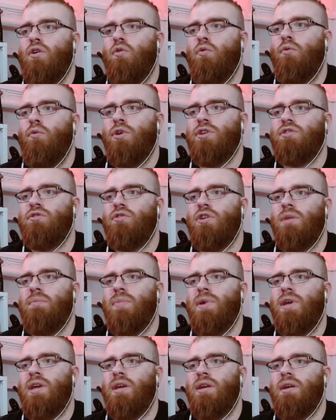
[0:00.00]
Who is gonna
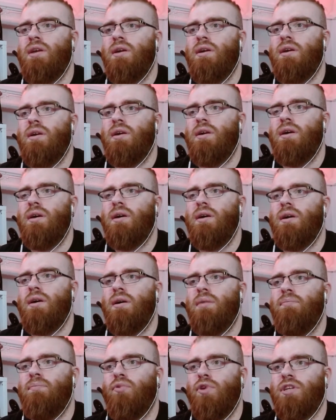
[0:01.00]
be uh,
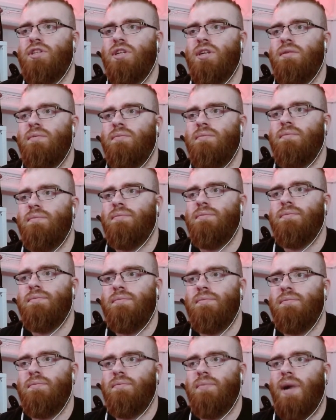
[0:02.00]
punished
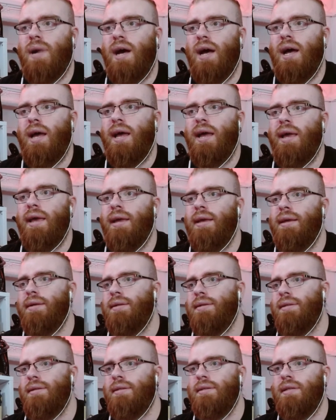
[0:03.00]
by
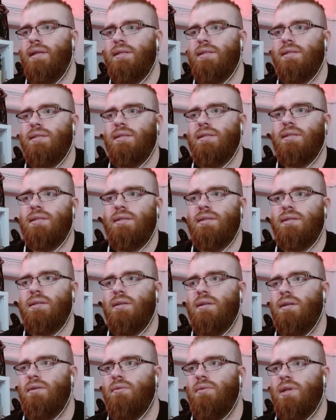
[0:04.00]
this
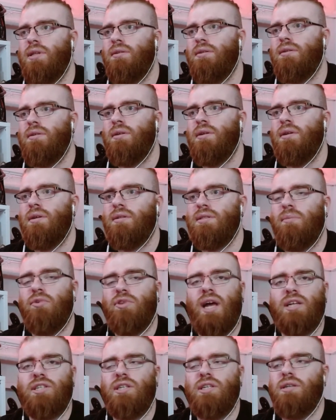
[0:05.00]
uh, what
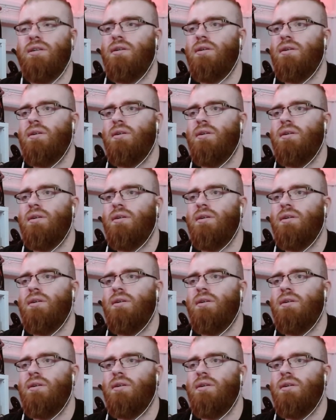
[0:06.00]
sabotaging